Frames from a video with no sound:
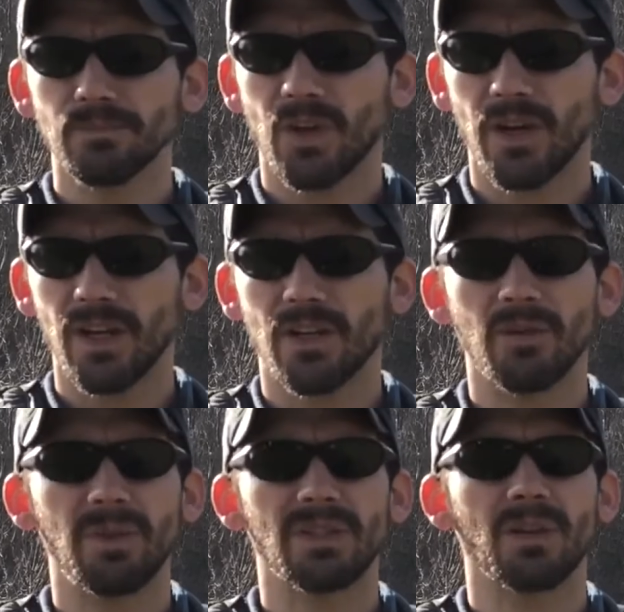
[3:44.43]
All right, it
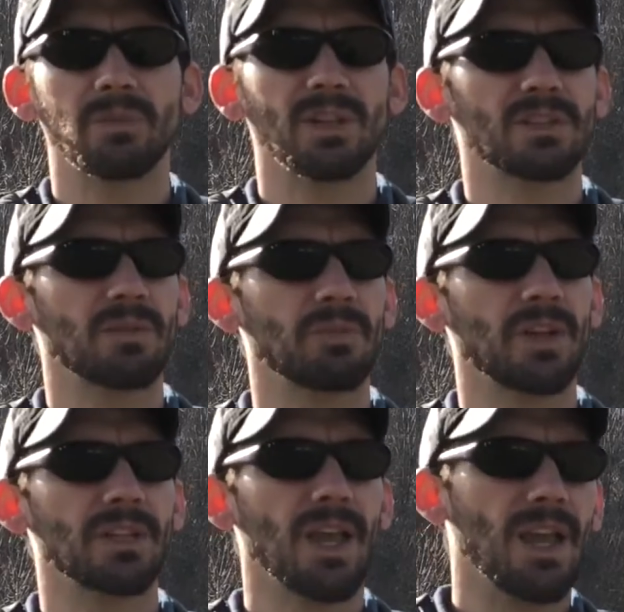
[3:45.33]
could be something as simple
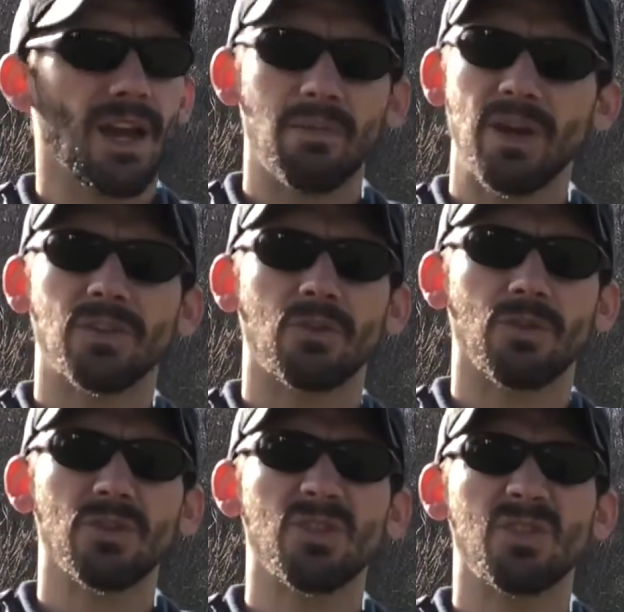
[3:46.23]
as, I'm at the
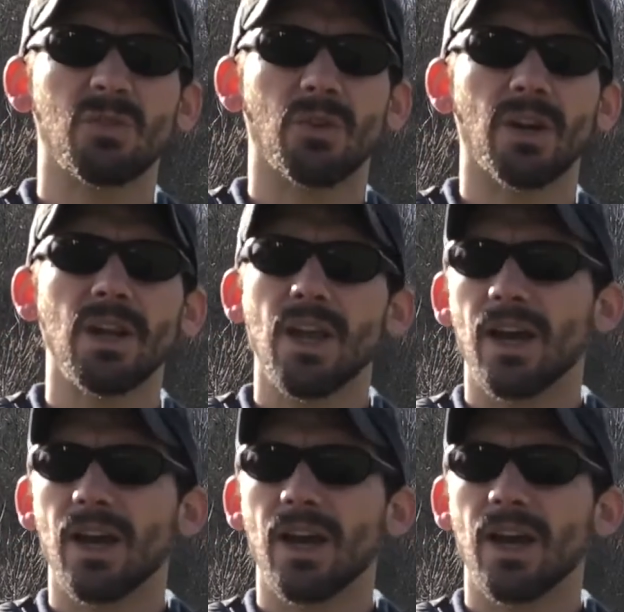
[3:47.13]
grocery store.